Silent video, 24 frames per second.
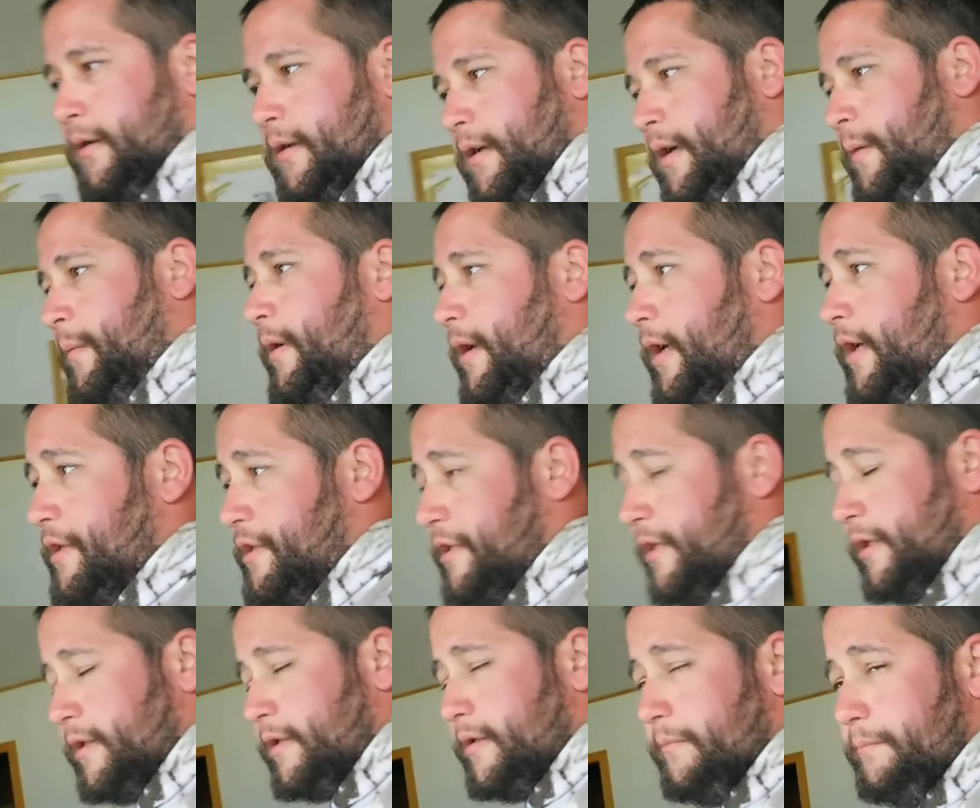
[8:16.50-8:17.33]
I mean I
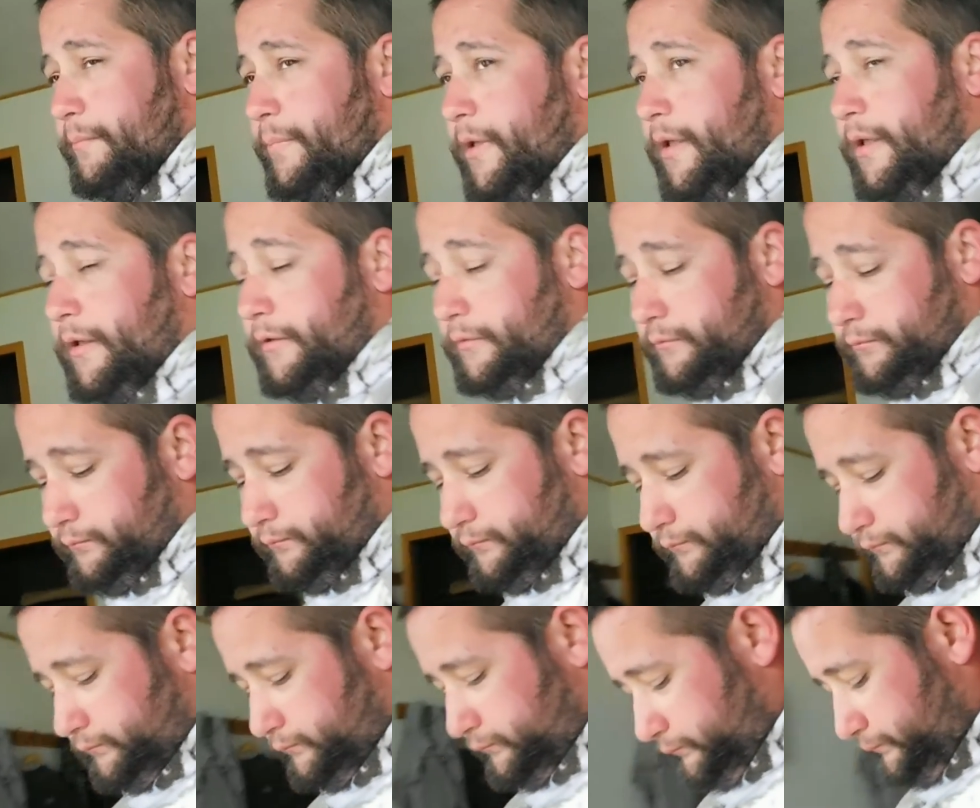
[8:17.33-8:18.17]
checked the belt
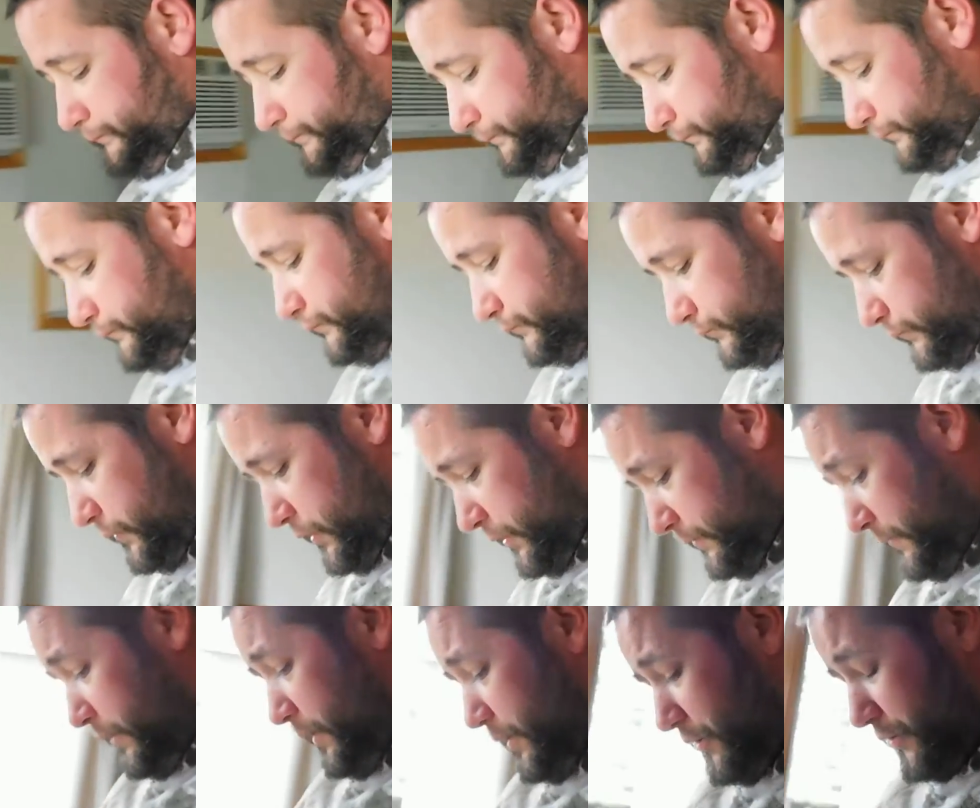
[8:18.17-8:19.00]

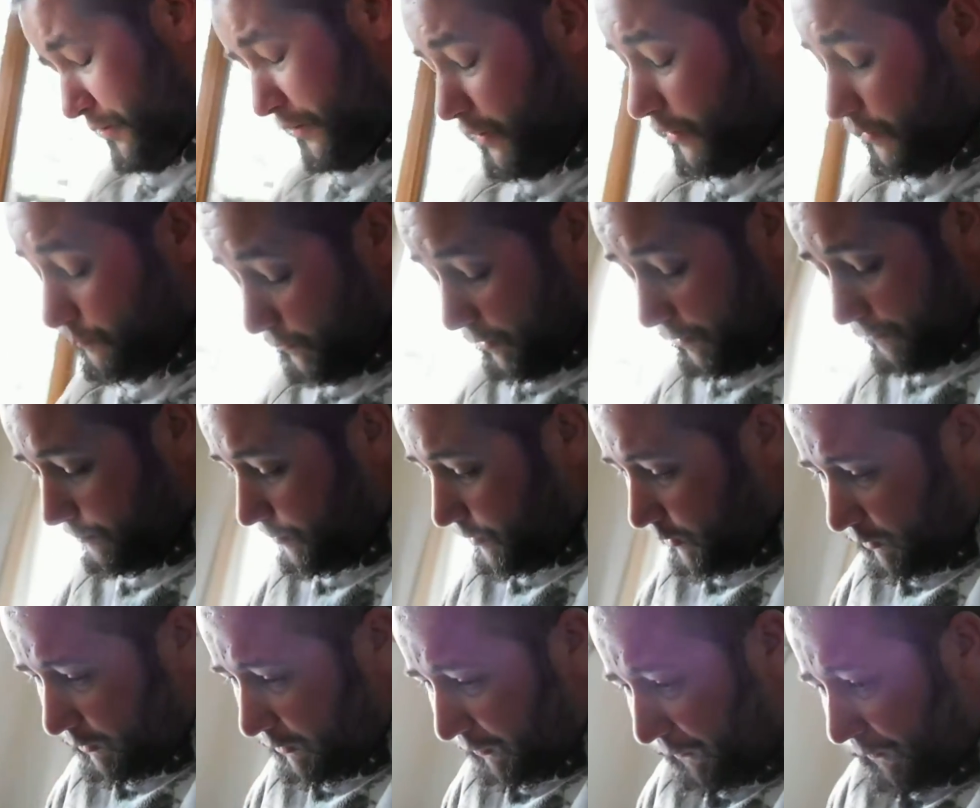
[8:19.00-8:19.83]
on my truck my belt's